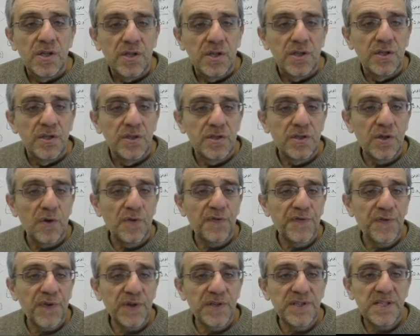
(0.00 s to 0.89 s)
So
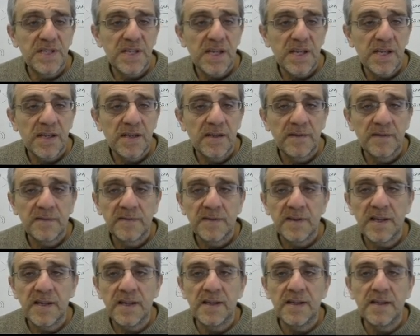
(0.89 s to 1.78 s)
first thing
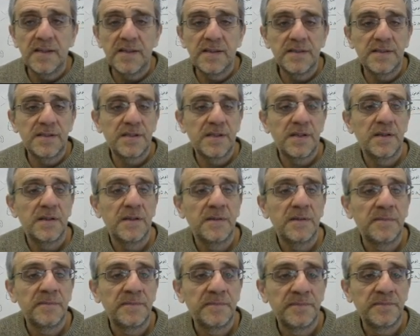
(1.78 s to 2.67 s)
is
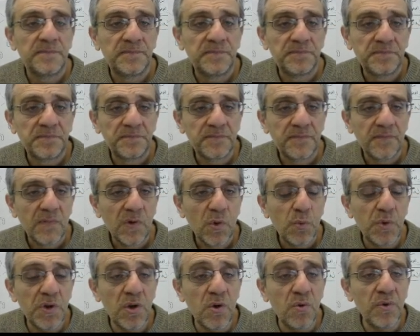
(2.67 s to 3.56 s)

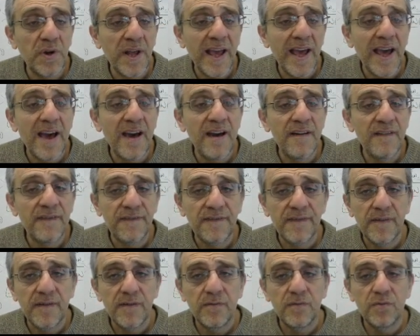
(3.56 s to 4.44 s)
we don't
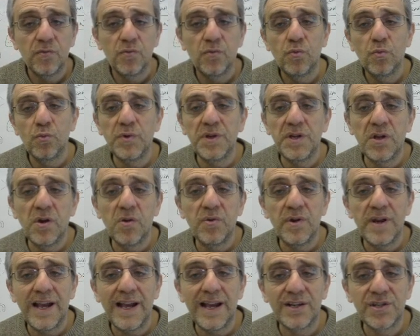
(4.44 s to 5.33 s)
have we
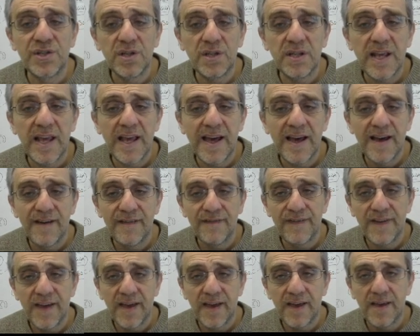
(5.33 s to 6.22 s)
don't actually
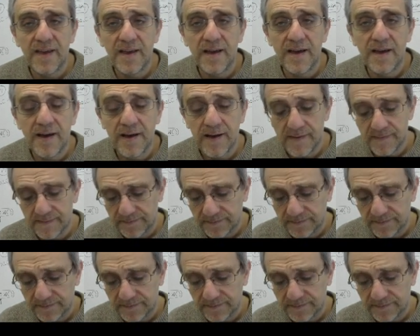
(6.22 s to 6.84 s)
have a uh,